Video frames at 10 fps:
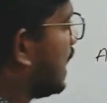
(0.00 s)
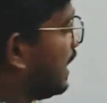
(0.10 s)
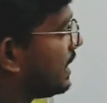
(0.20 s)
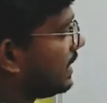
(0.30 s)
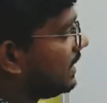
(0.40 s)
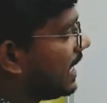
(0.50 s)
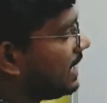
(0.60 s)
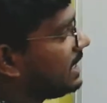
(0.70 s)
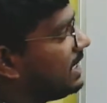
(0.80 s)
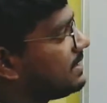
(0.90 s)
I can
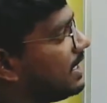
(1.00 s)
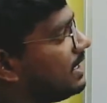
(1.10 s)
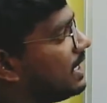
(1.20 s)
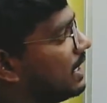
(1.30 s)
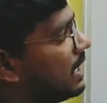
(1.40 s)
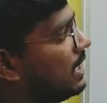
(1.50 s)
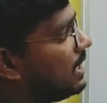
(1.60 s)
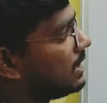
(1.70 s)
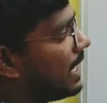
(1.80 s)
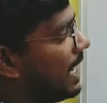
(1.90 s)
directly say that
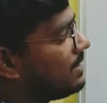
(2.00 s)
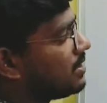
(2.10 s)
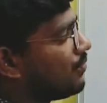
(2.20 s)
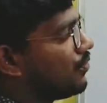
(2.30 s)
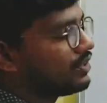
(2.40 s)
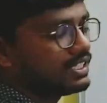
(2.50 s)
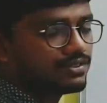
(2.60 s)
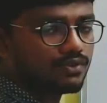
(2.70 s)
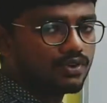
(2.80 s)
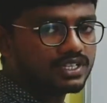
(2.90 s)
the answer for
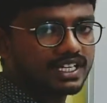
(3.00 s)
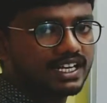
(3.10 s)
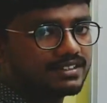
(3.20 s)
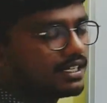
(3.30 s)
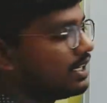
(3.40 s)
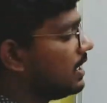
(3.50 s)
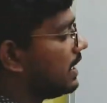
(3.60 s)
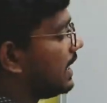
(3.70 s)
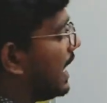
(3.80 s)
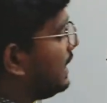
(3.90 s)
this question is
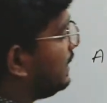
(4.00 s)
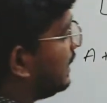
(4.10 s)
9